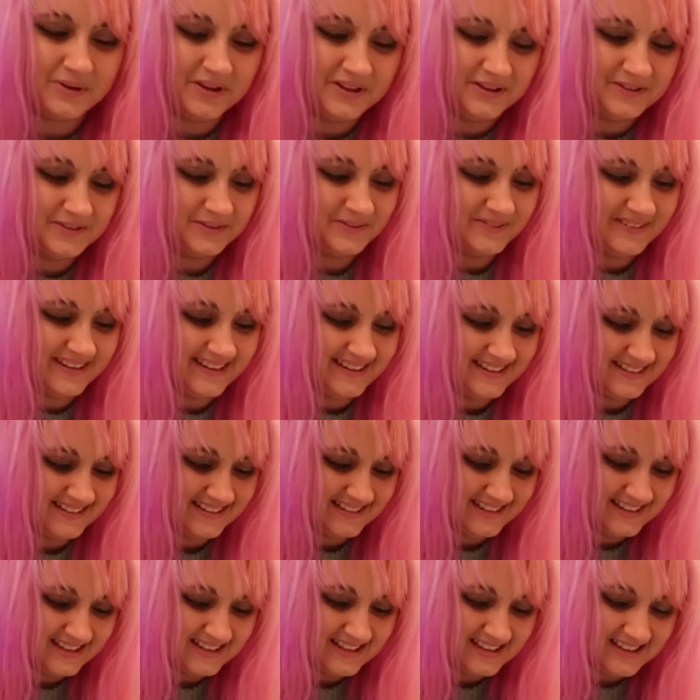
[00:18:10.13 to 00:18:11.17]
a little bit.
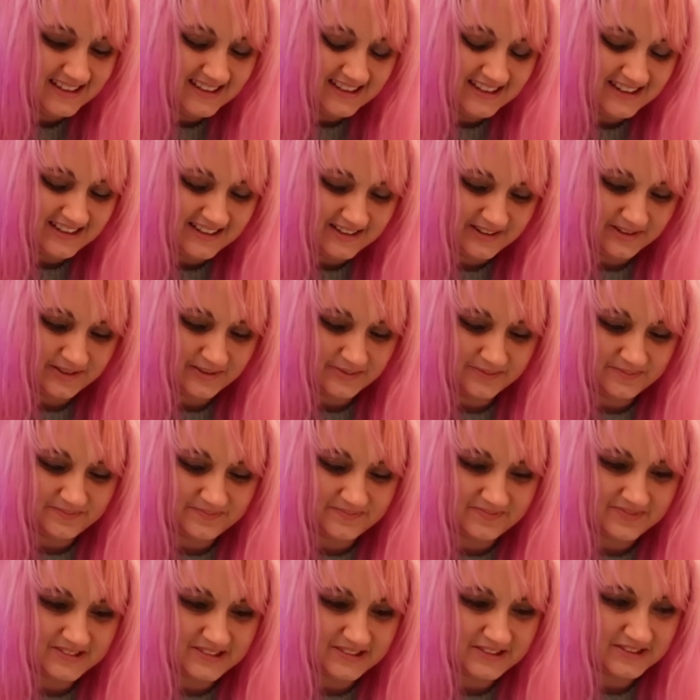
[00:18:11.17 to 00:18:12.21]
Um,
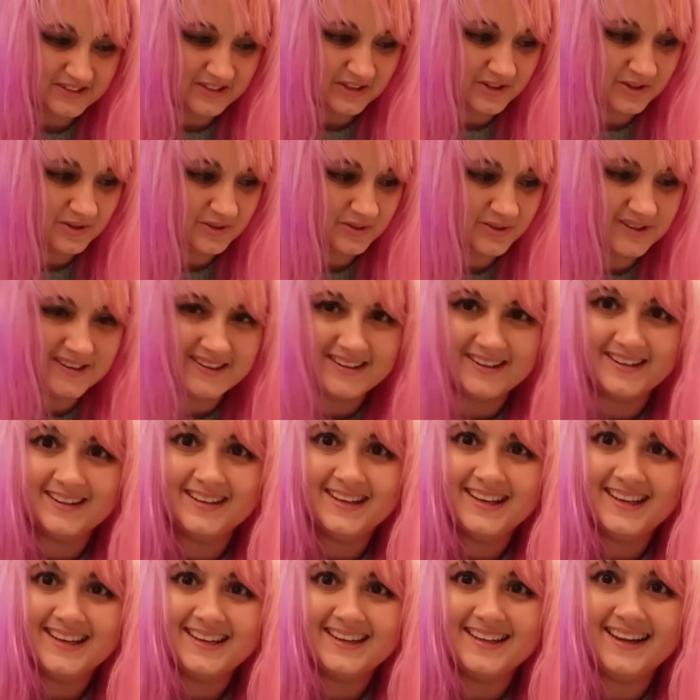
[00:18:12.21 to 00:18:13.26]
so,
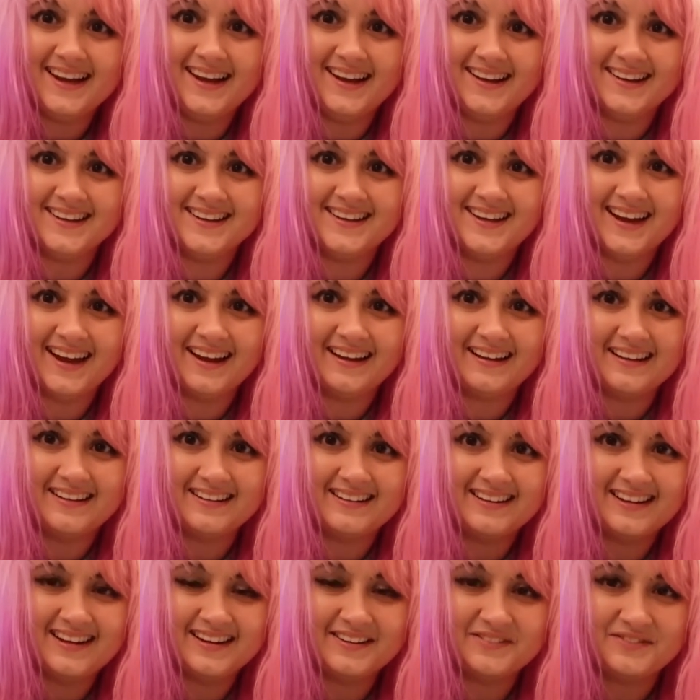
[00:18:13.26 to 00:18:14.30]
yeah, I,
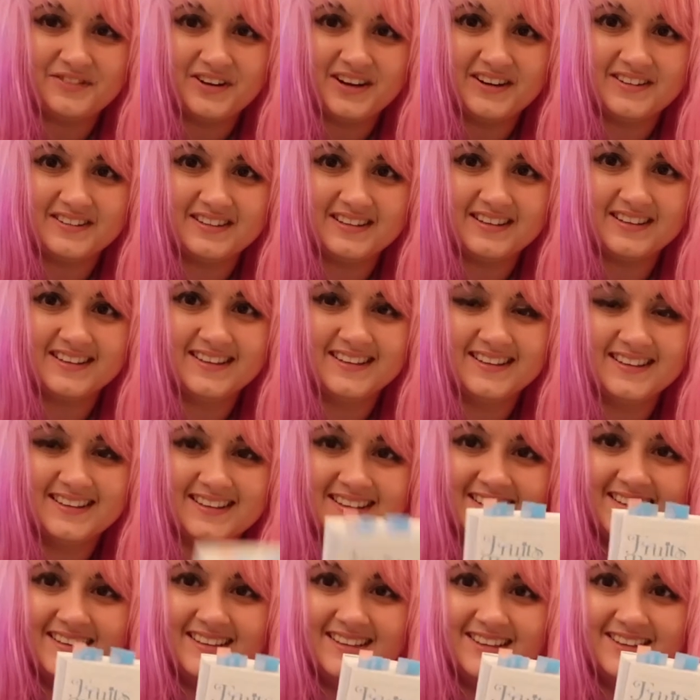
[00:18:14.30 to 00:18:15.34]
I finally,
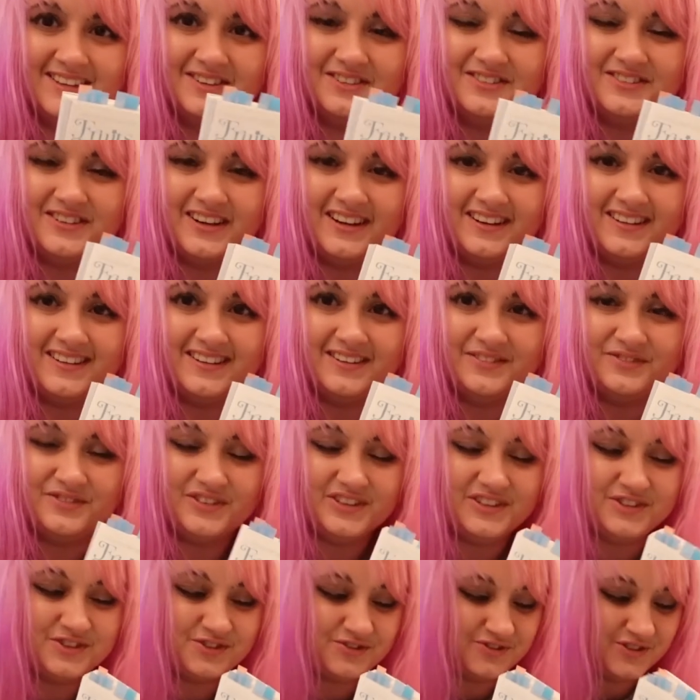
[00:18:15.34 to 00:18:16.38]
finally
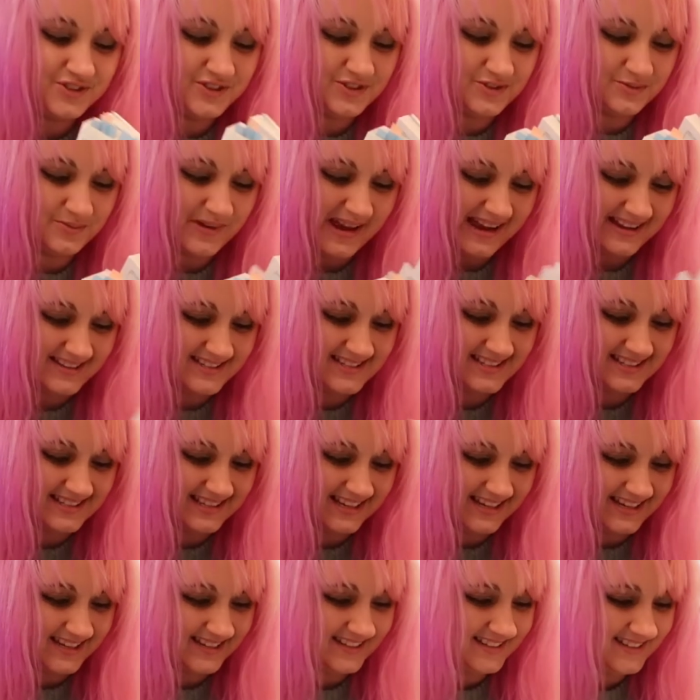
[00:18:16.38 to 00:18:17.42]
finished Fruits
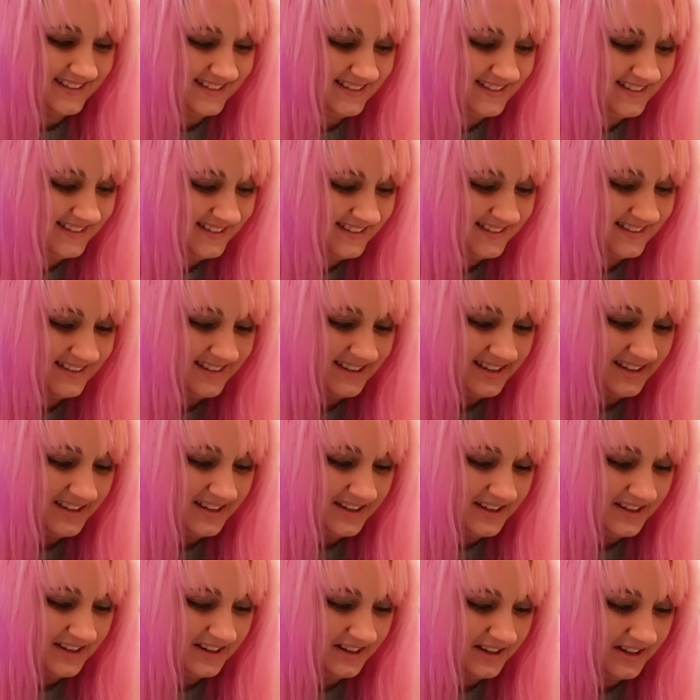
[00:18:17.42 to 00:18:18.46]
Basket.
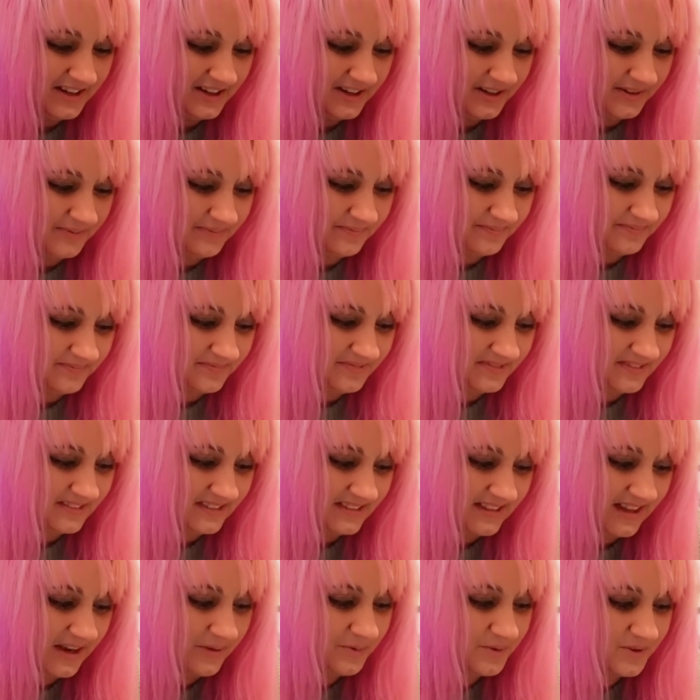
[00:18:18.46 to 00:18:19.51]
Um,
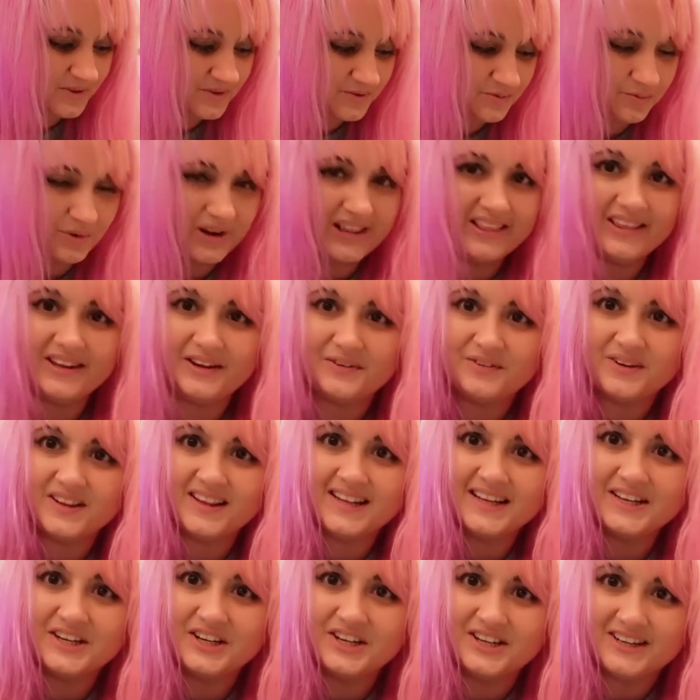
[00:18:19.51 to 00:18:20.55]
that was really,
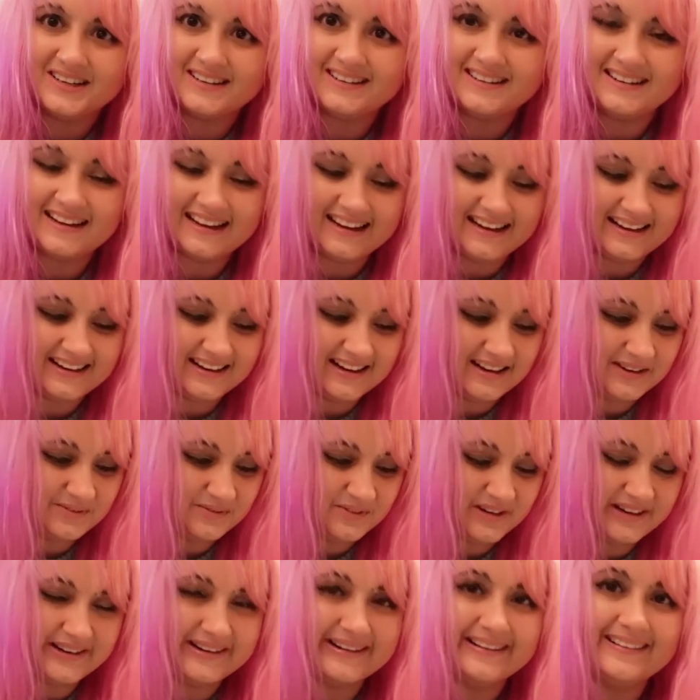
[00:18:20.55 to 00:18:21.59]
really good. And I'm
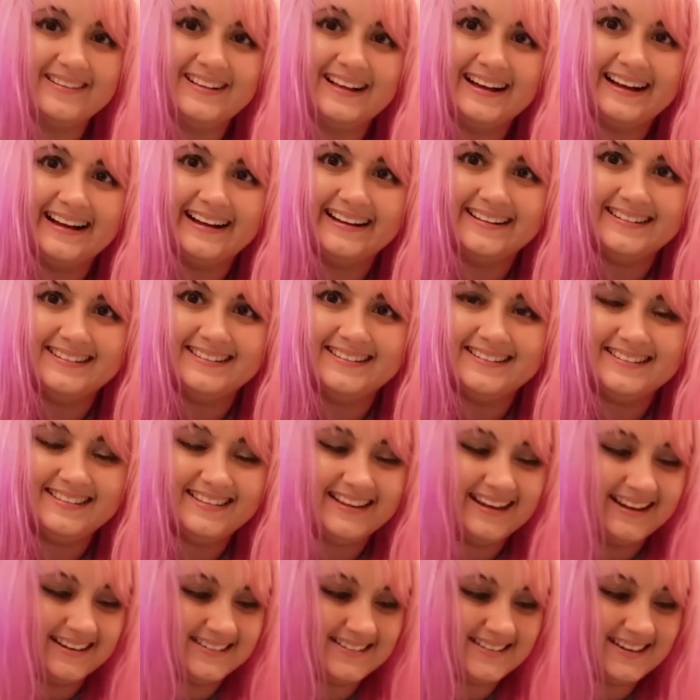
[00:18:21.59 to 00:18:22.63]
very glad
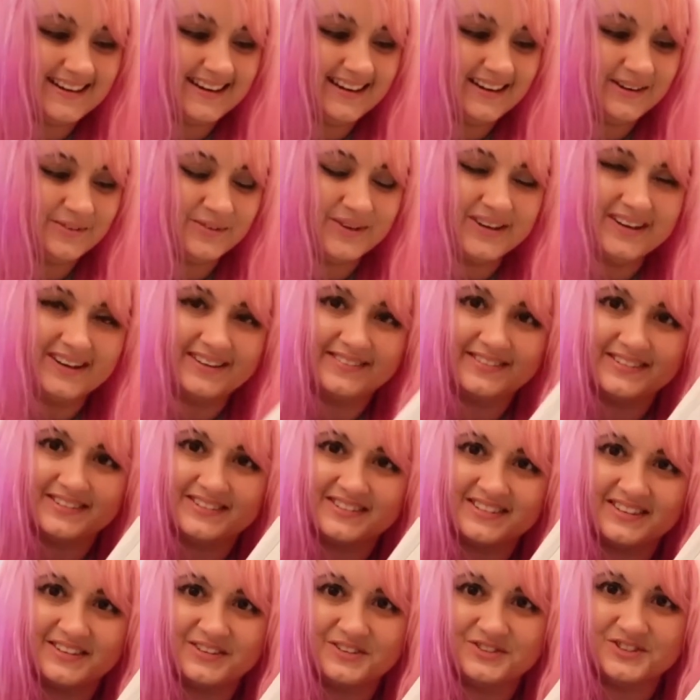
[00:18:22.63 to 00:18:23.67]
that I went on
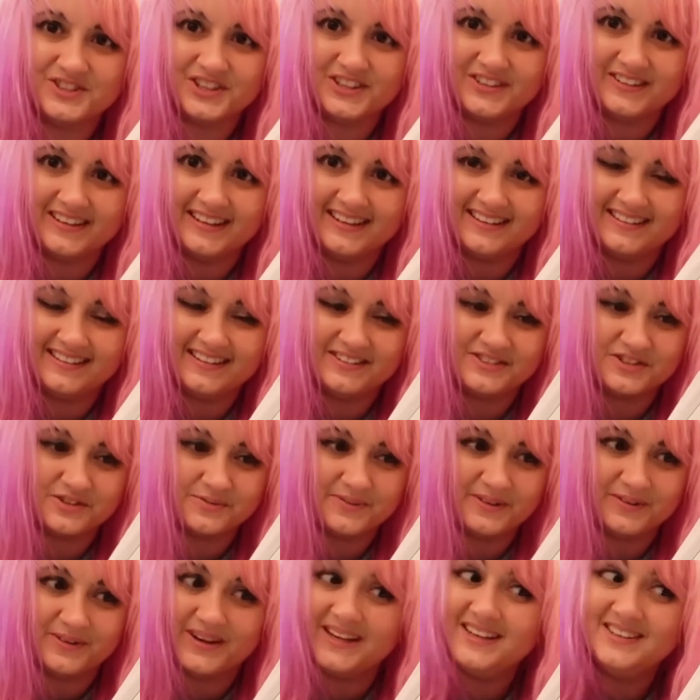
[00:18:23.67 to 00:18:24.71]
this little journey that took
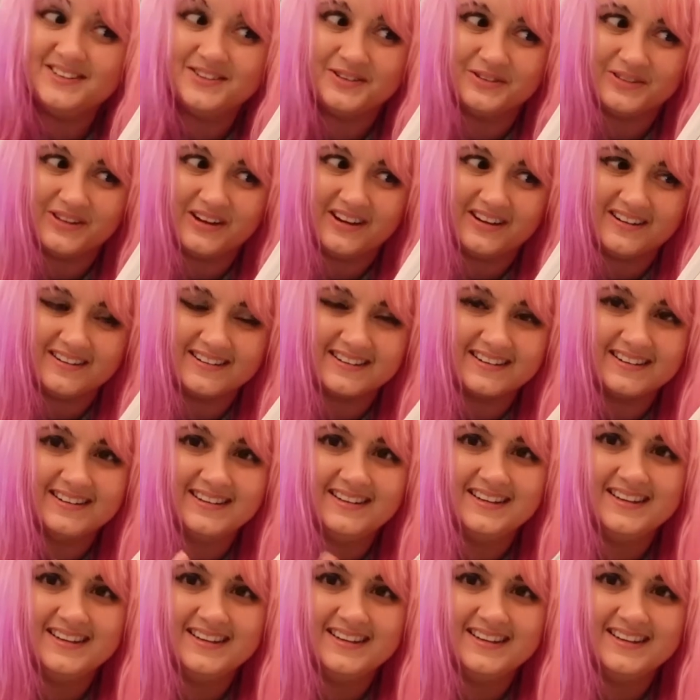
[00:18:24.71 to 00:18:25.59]
me way too long